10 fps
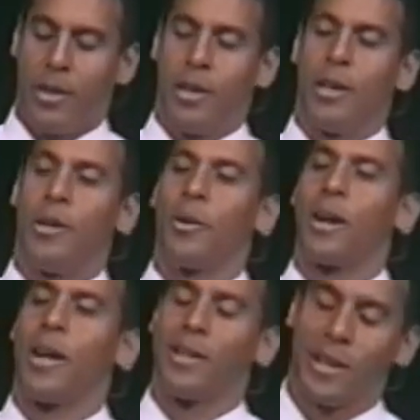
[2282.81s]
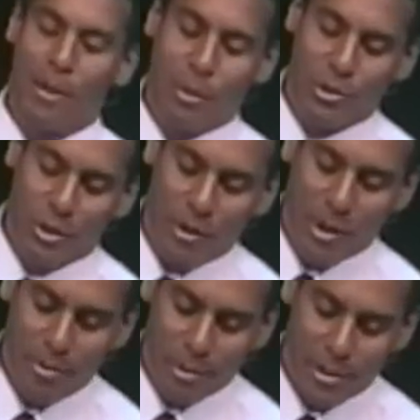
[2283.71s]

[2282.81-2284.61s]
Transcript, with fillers: You know what God did to get Moses over the hump?